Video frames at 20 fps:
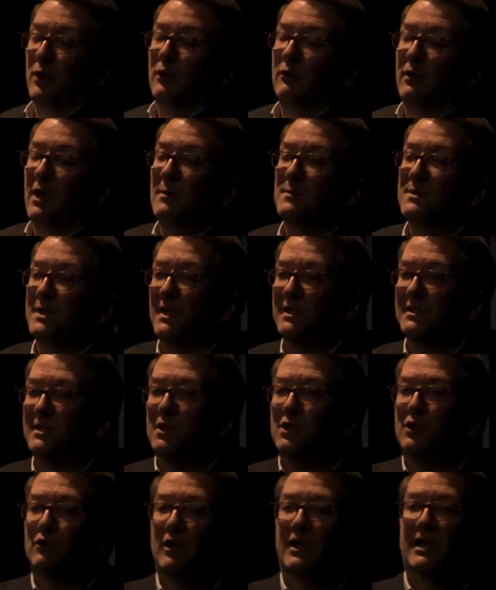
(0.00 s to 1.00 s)
programs, it
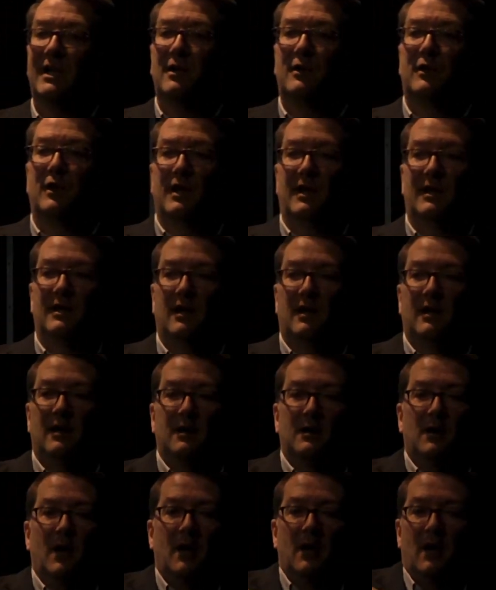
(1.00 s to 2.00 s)
is a tricky thing
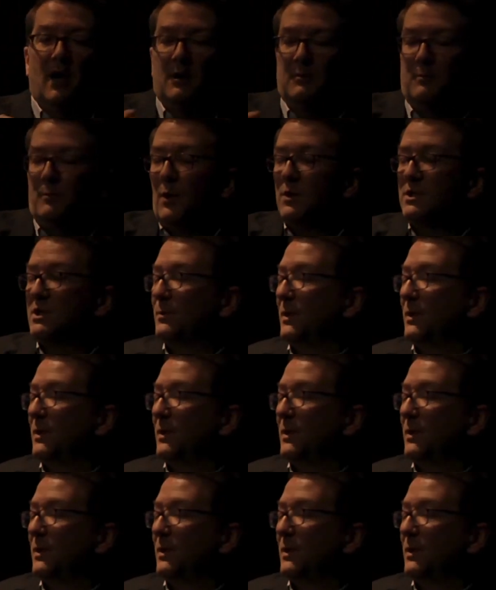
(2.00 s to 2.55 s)
and